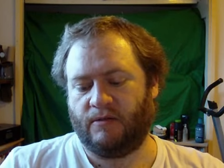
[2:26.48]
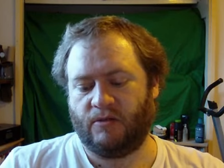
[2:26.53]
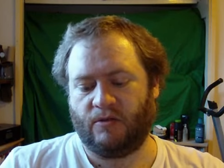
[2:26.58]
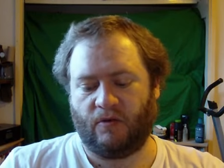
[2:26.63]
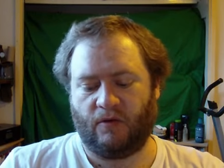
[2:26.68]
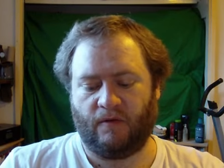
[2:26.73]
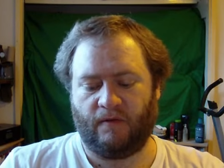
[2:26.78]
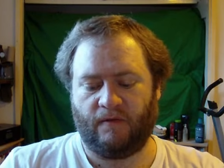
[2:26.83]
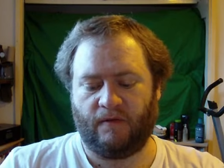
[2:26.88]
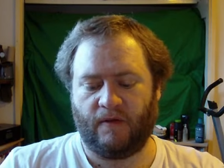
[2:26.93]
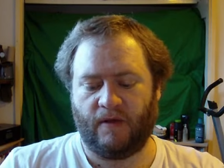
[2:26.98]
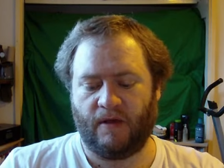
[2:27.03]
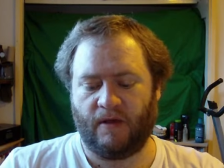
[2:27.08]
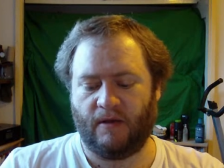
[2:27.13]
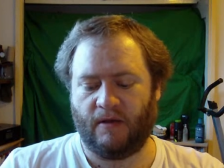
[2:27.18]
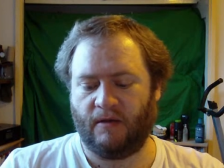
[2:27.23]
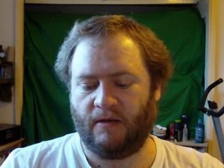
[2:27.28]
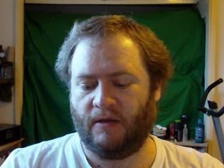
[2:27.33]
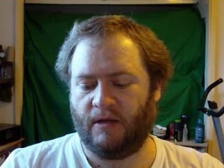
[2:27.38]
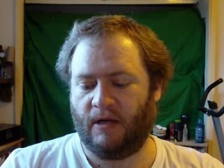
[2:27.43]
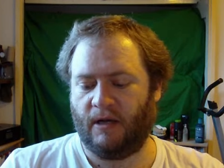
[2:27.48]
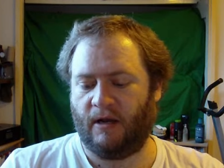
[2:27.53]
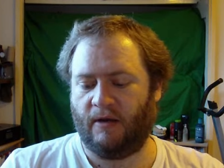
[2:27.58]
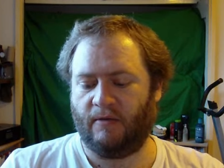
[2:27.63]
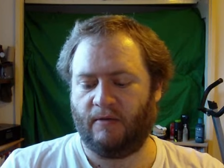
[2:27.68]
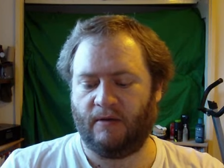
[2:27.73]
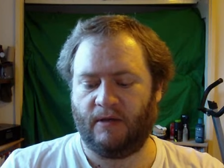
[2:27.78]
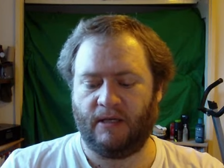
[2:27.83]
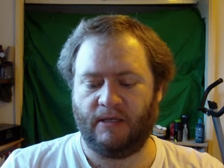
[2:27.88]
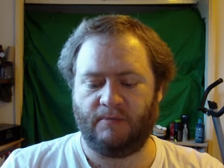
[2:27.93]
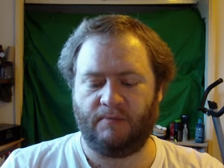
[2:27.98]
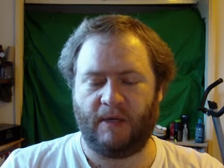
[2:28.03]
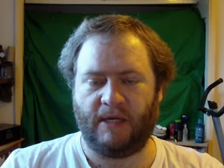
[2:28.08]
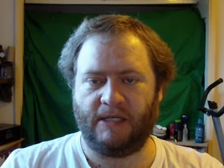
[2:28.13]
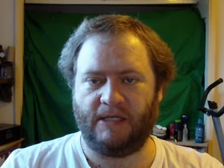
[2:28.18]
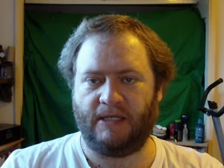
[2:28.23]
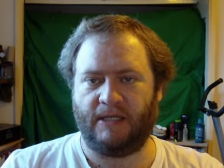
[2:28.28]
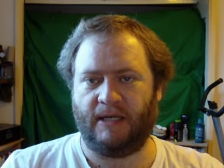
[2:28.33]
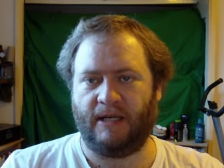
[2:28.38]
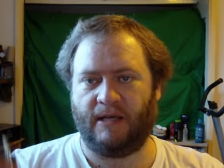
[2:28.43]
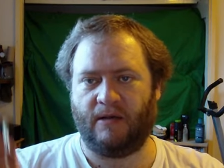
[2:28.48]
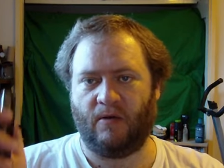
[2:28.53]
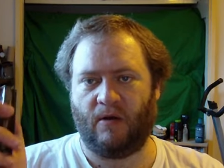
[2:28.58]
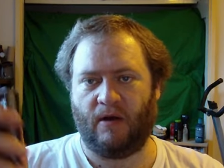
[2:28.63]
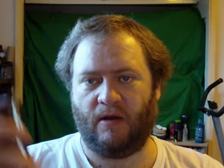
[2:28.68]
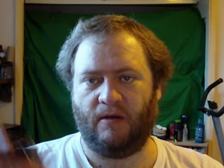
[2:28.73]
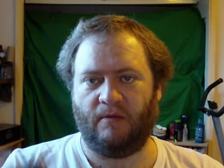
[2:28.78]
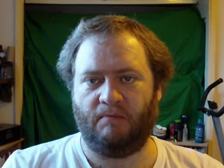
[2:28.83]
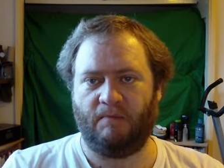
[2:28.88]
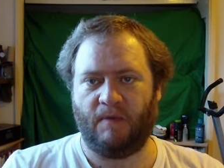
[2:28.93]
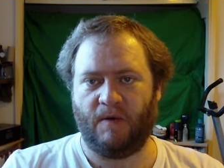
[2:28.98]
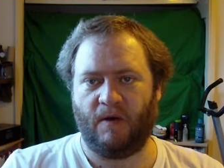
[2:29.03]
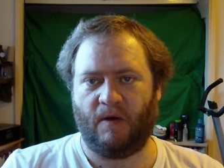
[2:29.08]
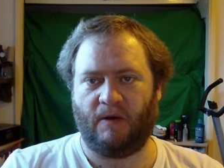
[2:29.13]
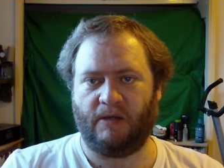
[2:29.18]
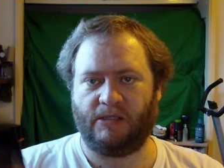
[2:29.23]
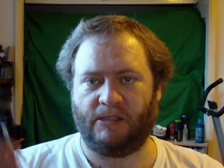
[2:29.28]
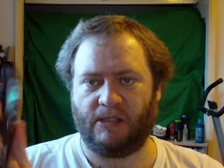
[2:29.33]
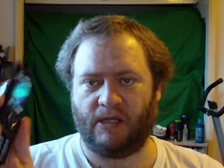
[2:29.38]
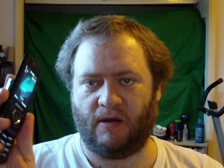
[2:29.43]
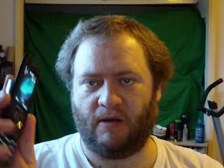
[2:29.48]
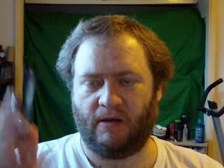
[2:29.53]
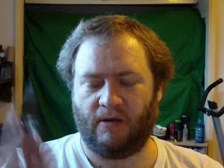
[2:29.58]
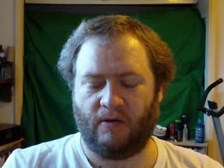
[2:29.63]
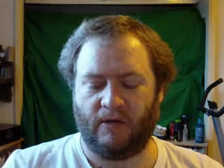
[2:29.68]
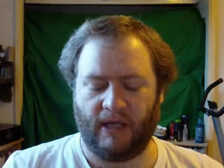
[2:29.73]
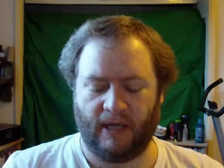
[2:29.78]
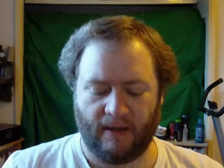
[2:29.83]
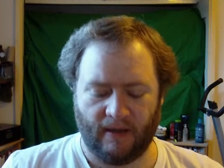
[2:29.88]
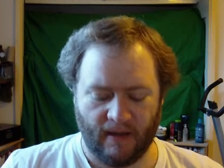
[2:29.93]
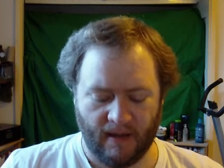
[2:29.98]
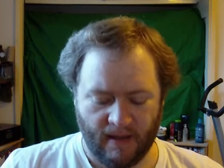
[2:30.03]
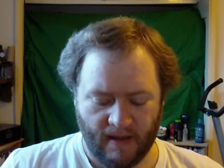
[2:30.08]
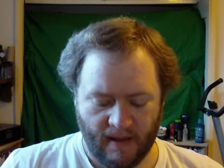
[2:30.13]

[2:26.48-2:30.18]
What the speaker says: sort of, you know, it's basically quite a nice slide on it.